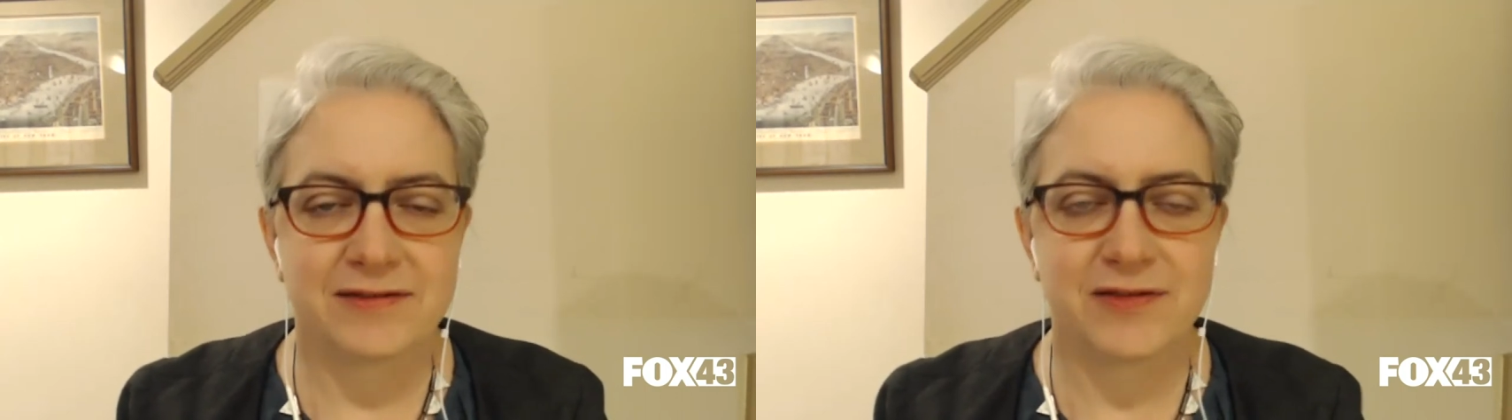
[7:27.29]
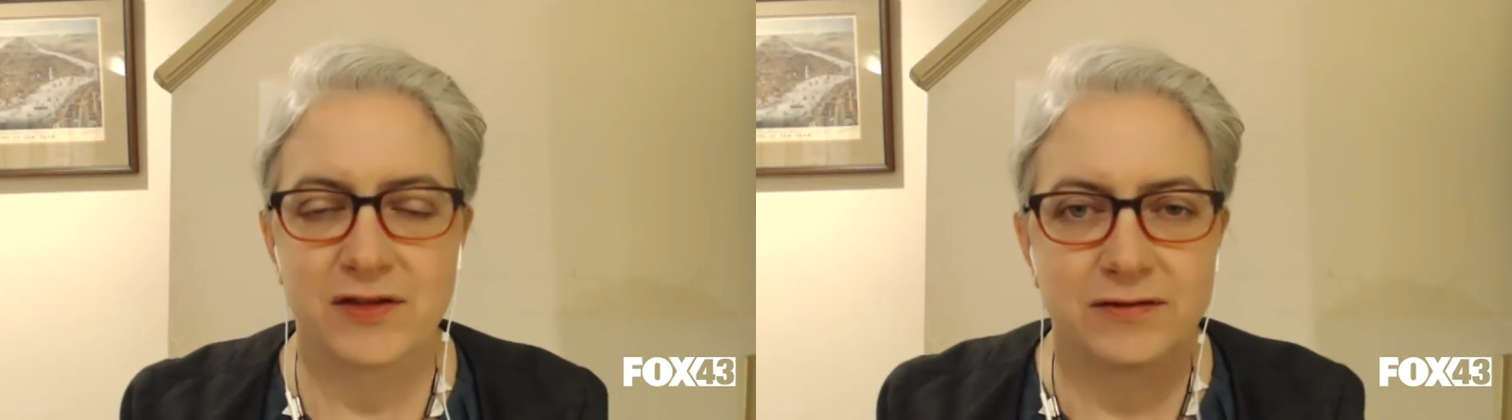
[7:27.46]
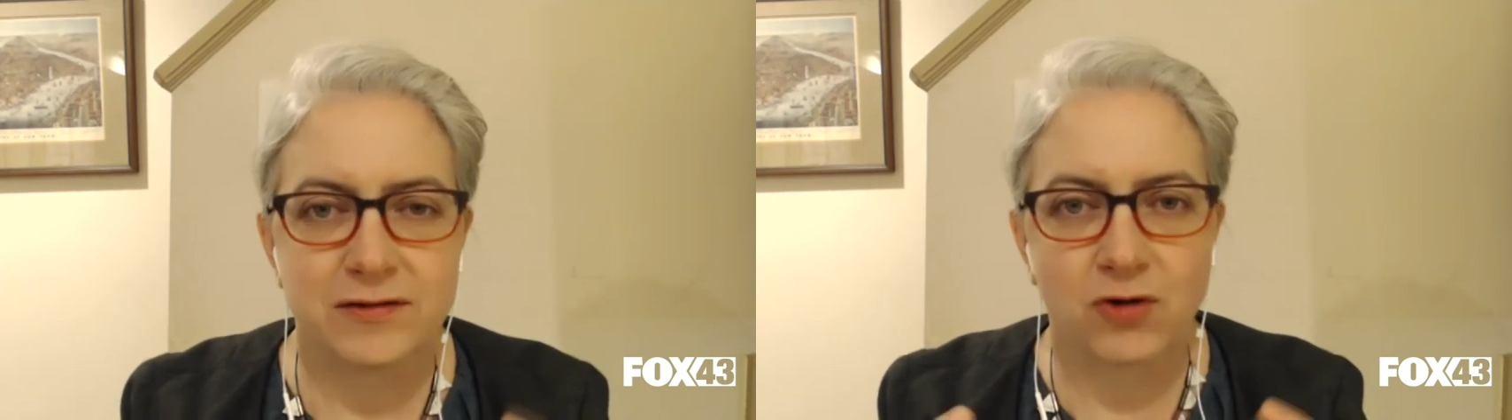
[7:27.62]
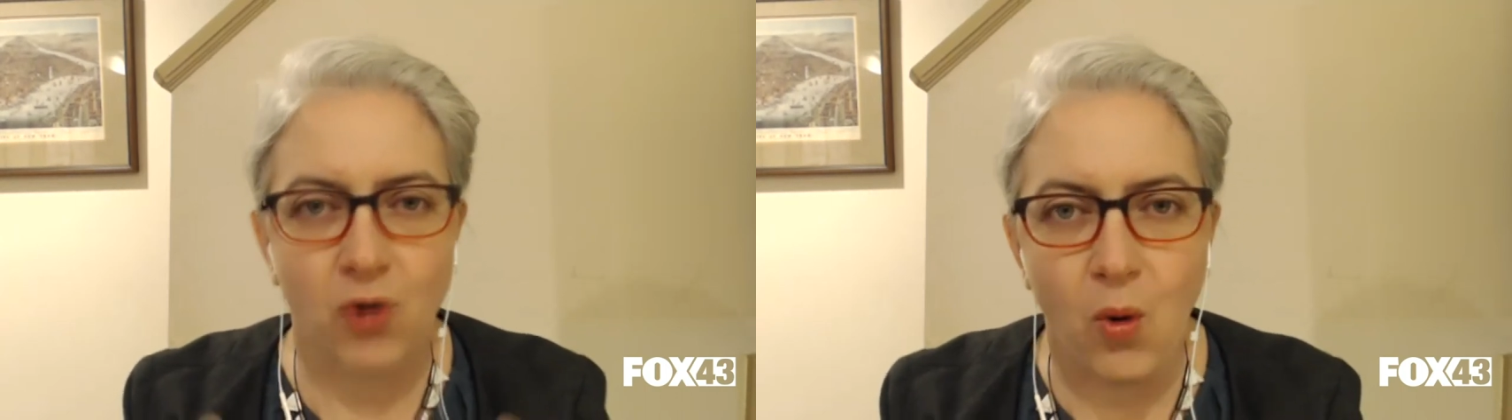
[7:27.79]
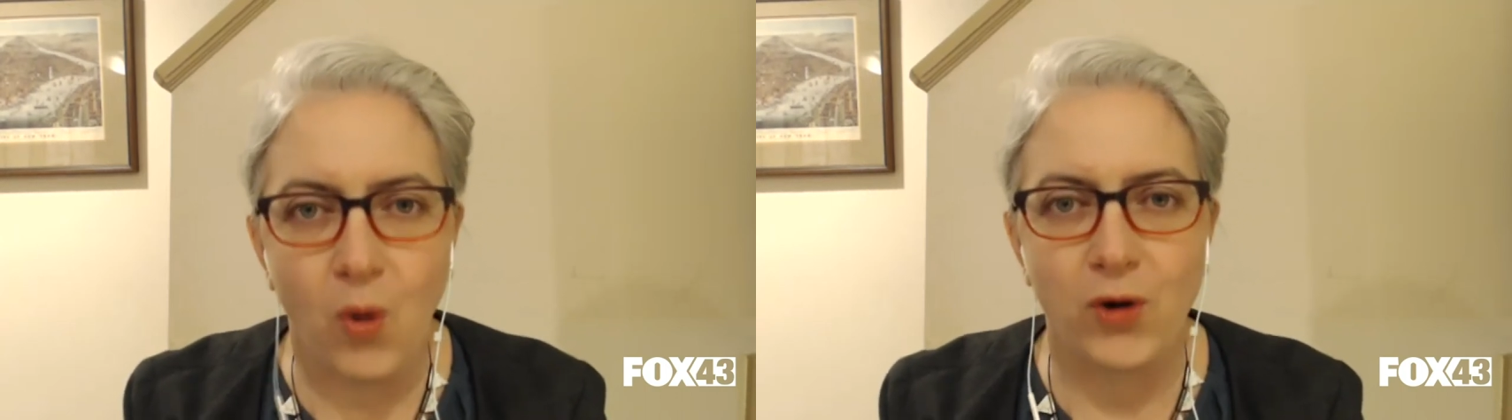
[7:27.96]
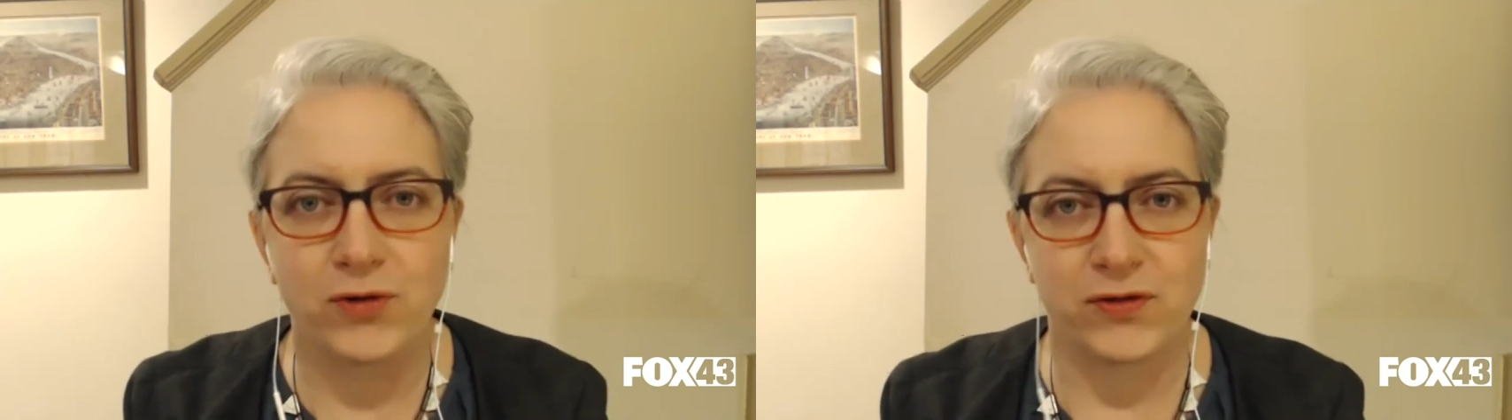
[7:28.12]
that this is
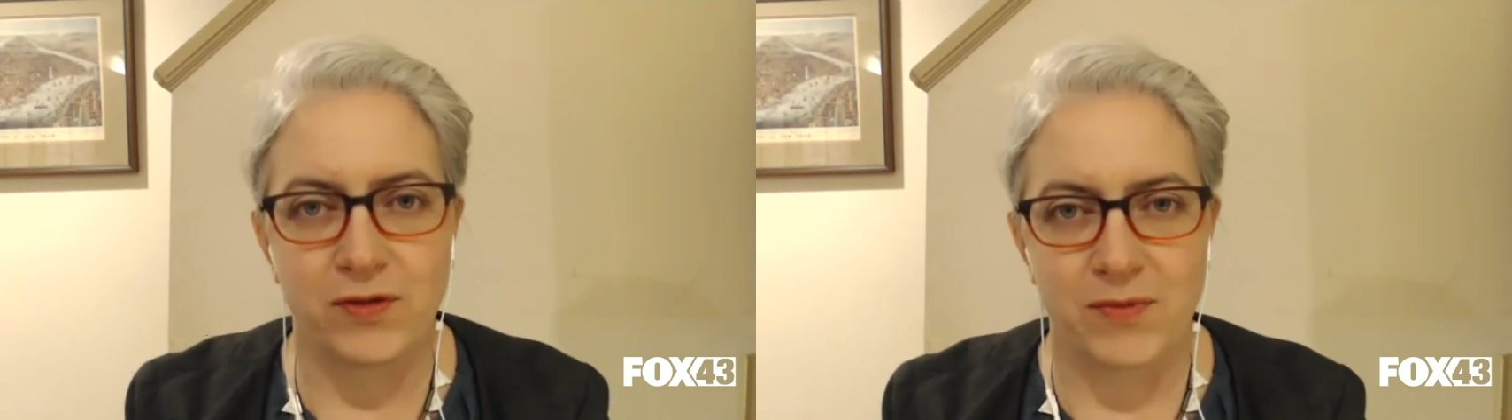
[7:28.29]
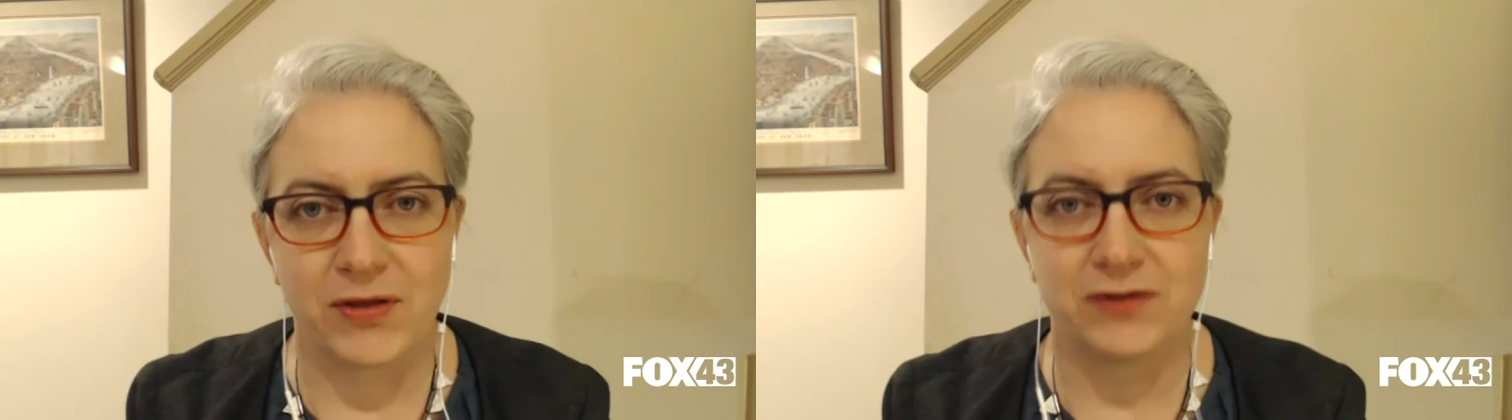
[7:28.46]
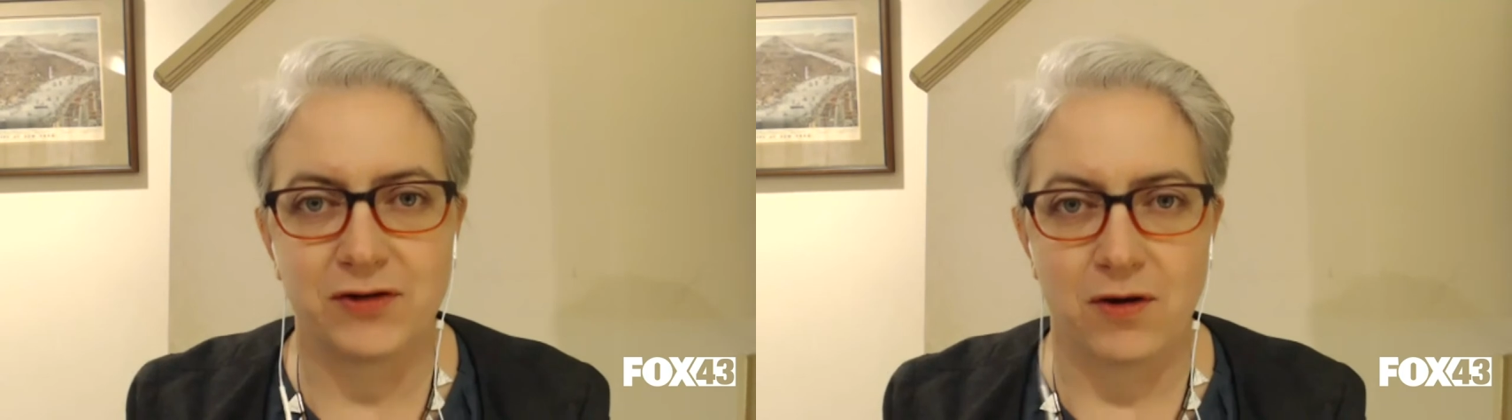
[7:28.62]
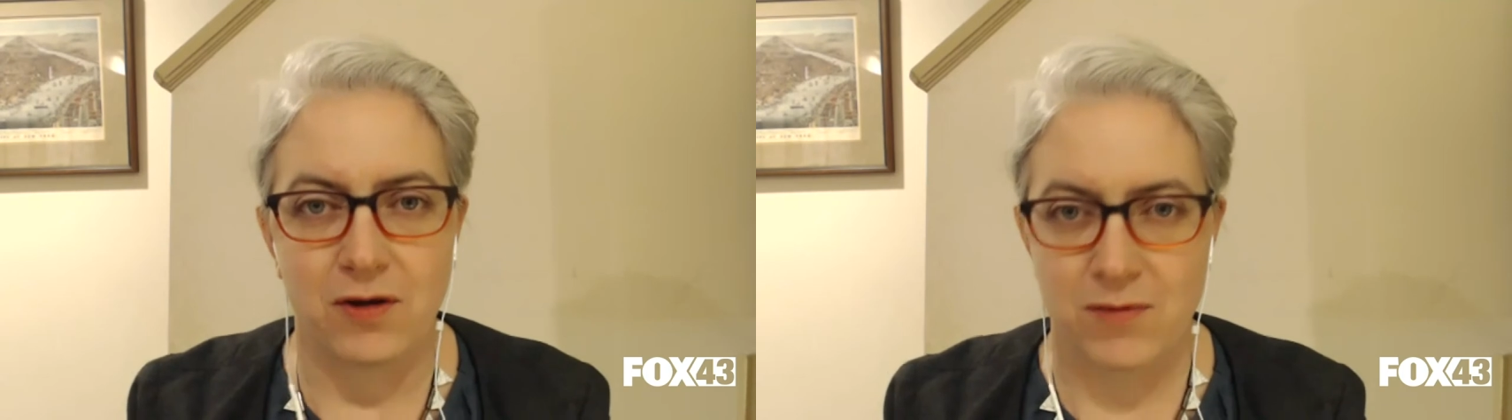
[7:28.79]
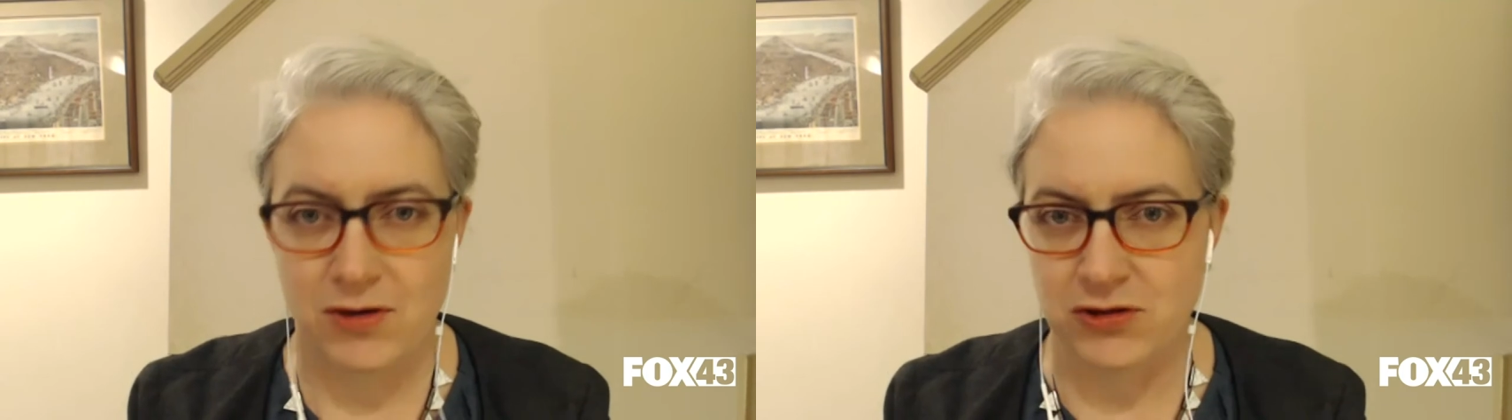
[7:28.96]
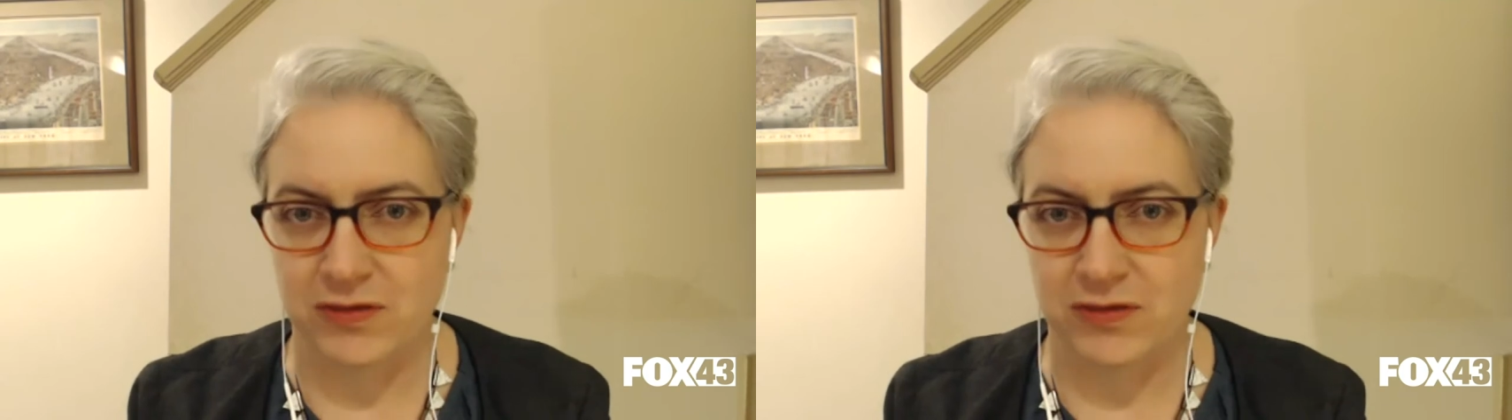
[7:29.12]
core to the military mission.